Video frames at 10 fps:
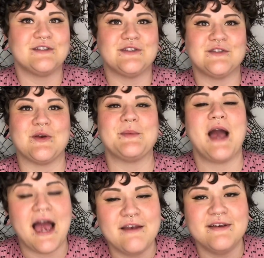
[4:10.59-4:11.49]
So I'm
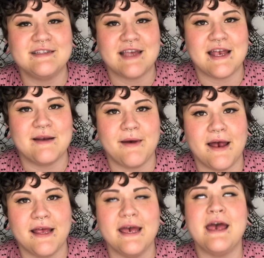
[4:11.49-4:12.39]
kind of excited
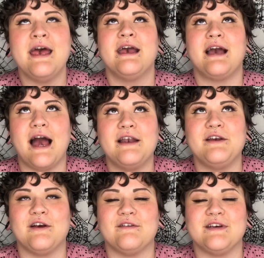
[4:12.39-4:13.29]
about it, kind of
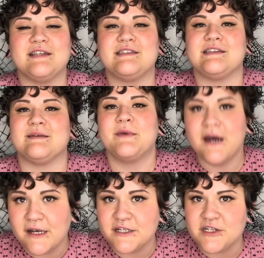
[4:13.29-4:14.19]
nervous because I'm
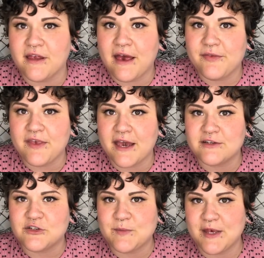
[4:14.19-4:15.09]
gonna shell out the
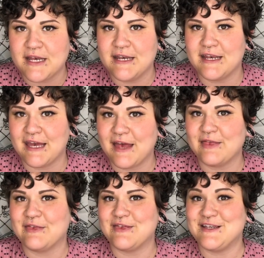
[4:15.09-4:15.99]
extra penny to get
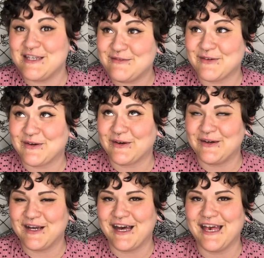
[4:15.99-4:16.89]
the
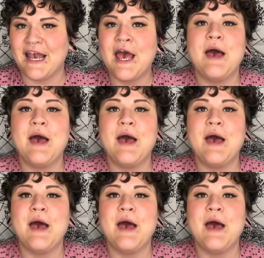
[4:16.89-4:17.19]
DevaCurl cut,